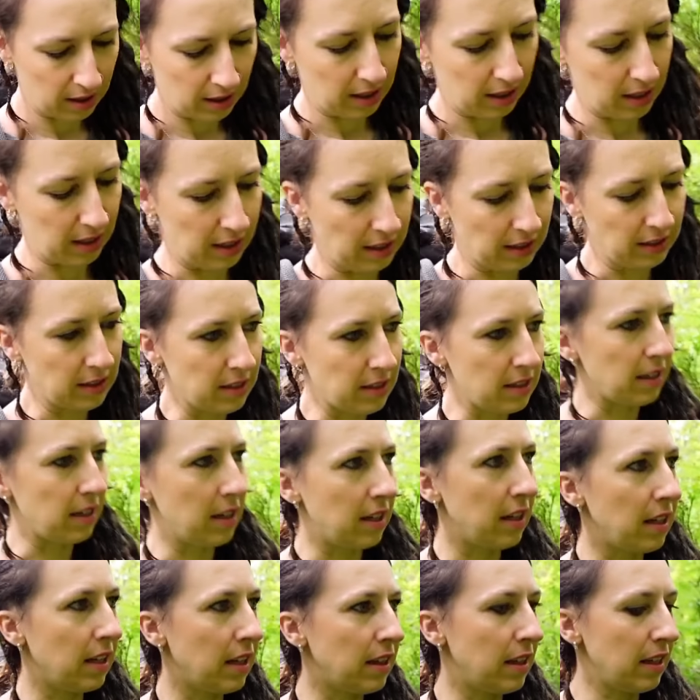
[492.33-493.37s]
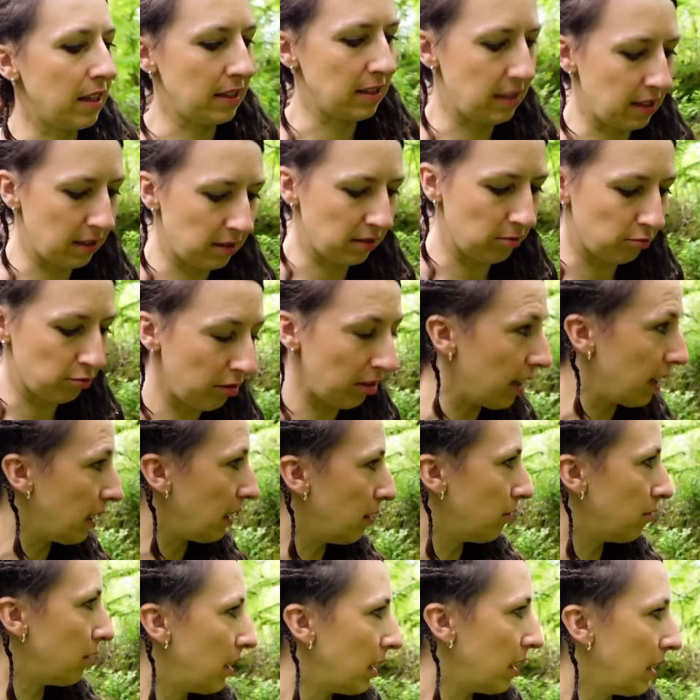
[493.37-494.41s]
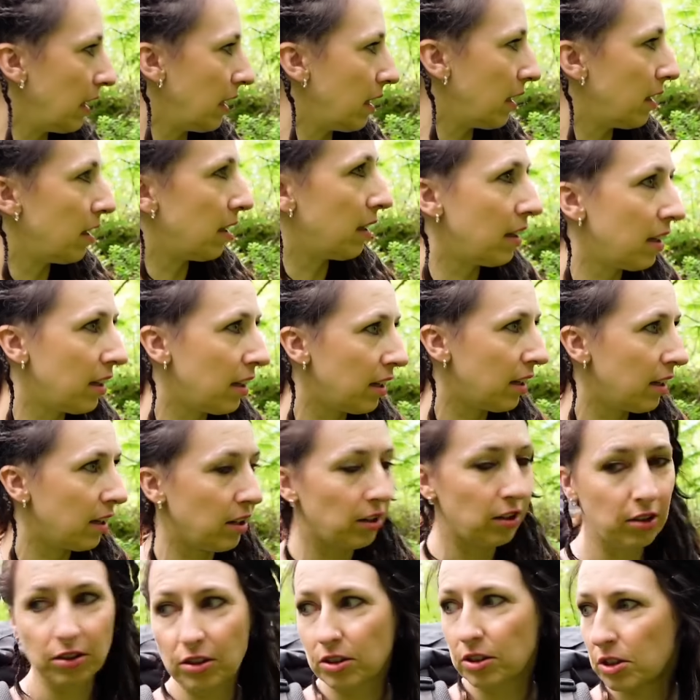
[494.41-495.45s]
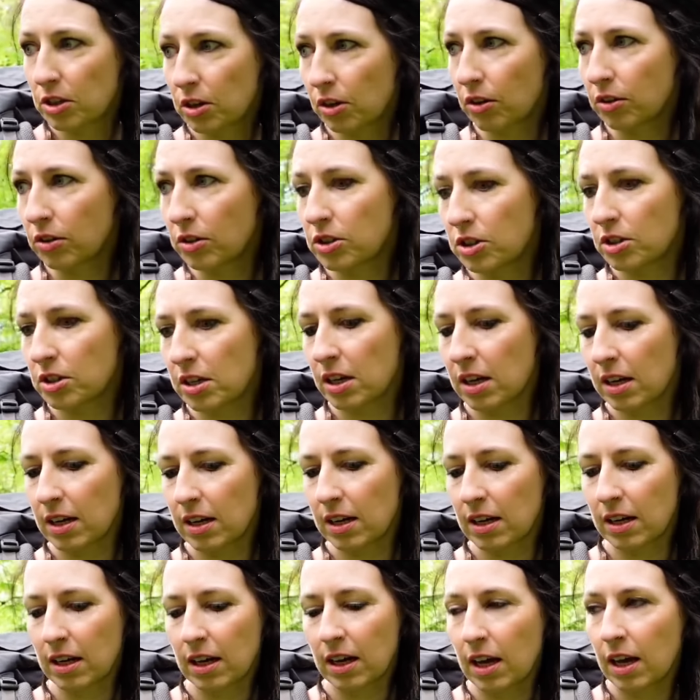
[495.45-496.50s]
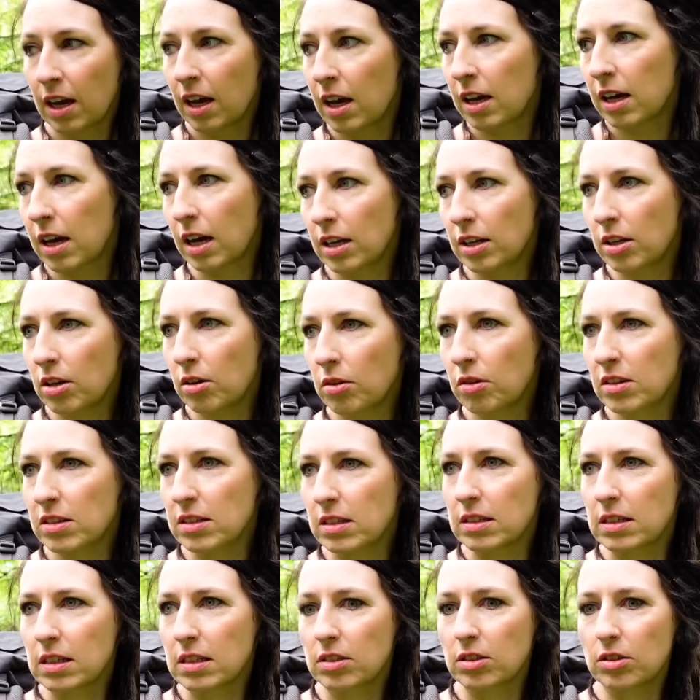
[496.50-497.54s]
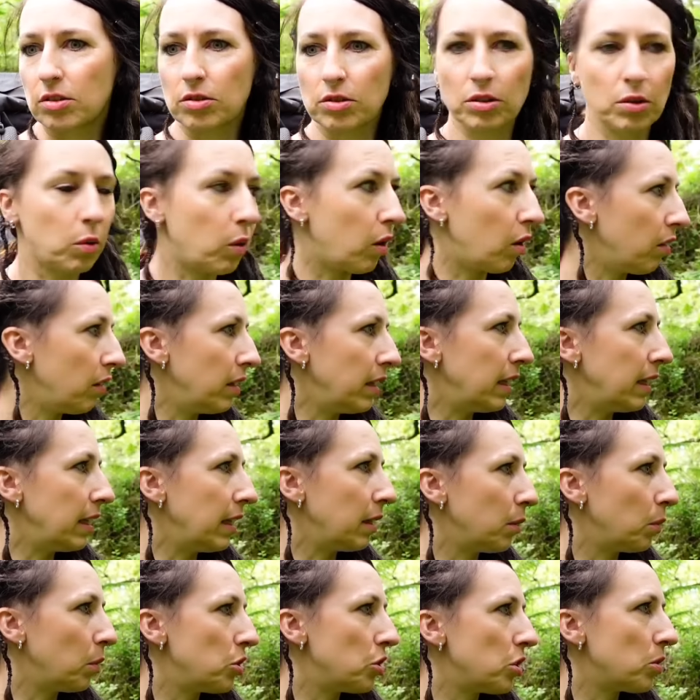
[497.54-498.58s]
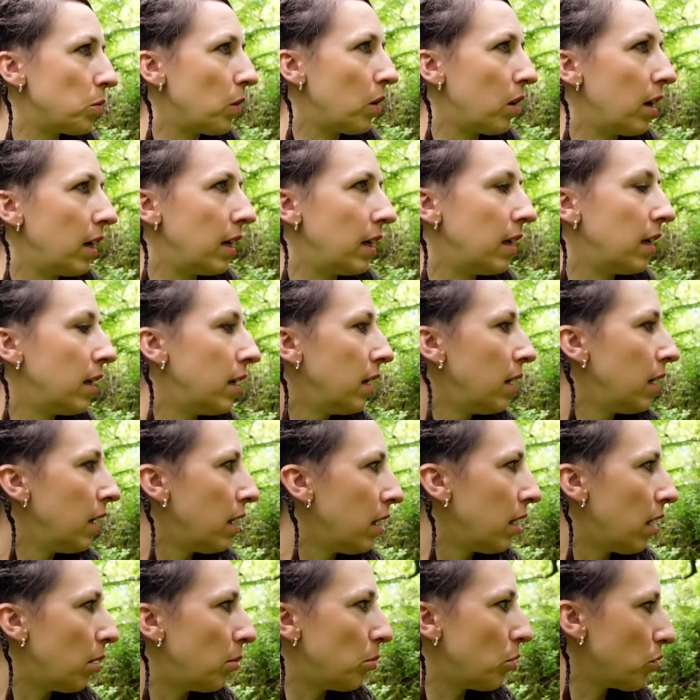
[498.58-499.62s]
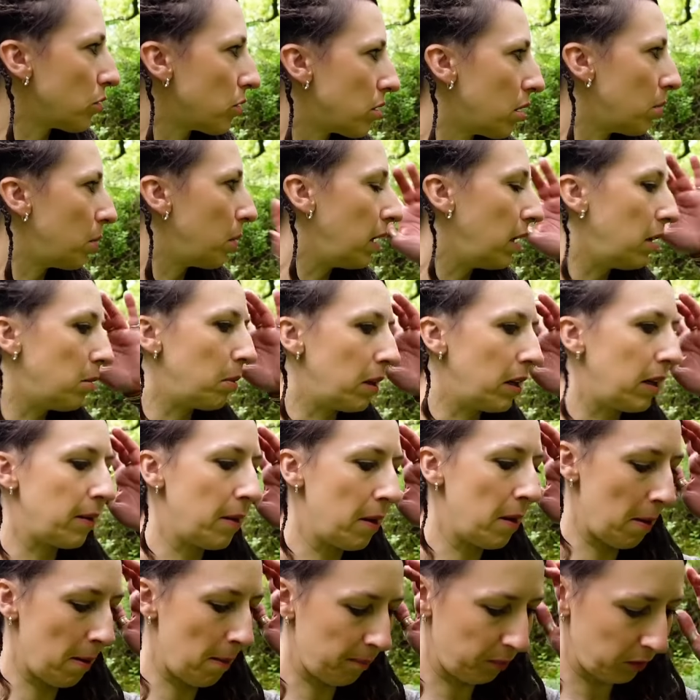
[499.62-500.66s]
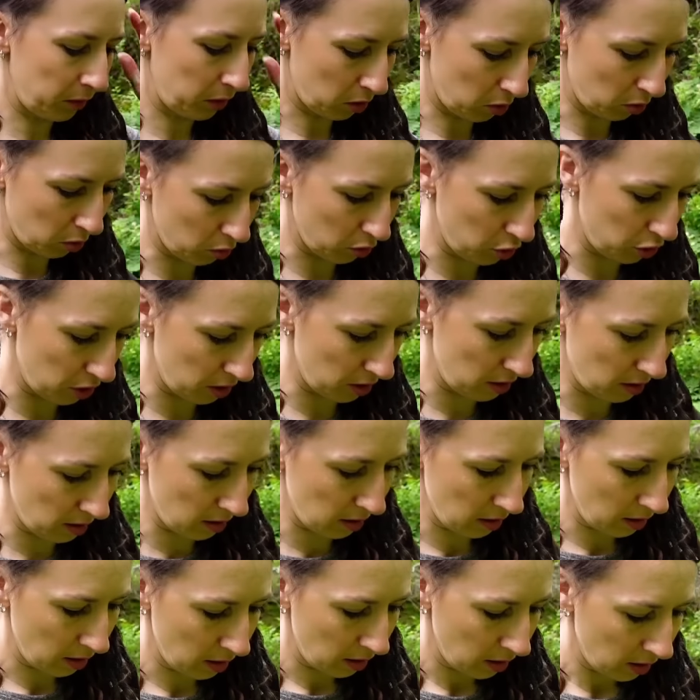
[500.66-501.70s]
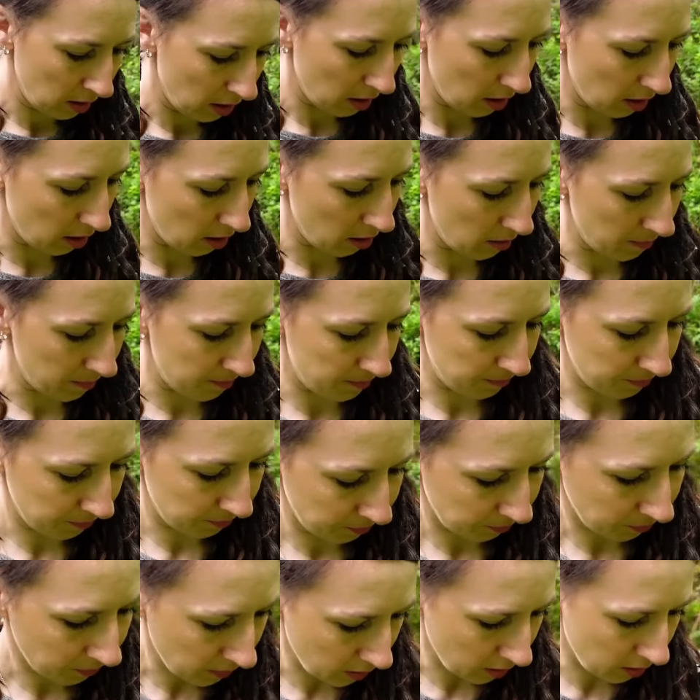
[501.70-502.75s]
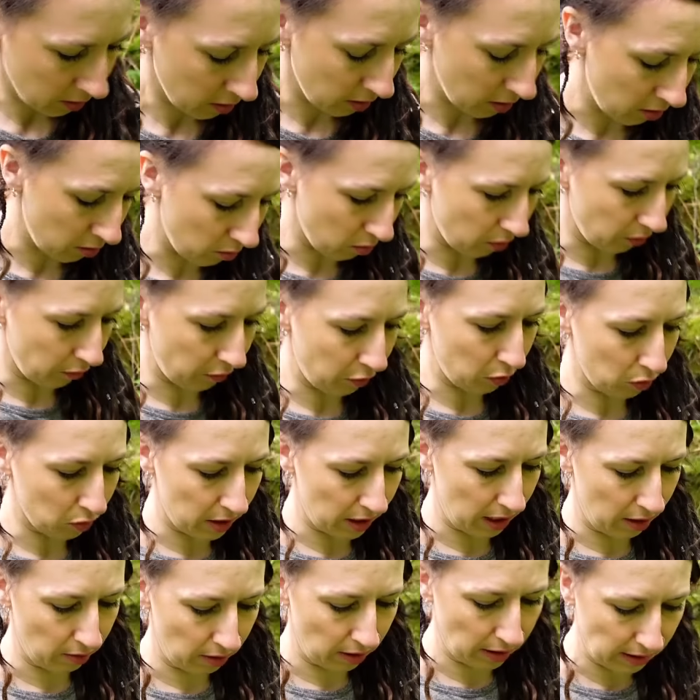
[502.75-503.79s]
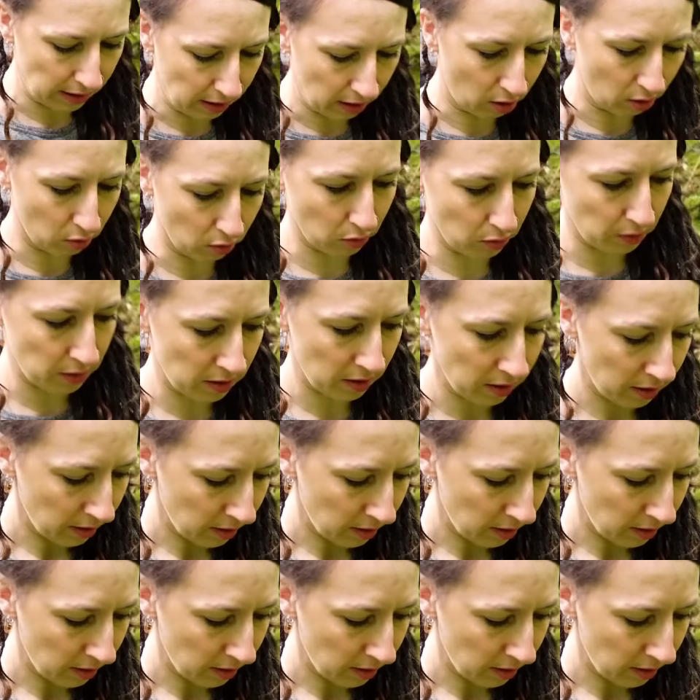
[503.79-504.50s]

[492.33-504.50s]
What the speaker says: And this is really, really untouched. I know there's a disused quarry here, which is why I'm also being a bit cautious. I don't want to fall down any holes.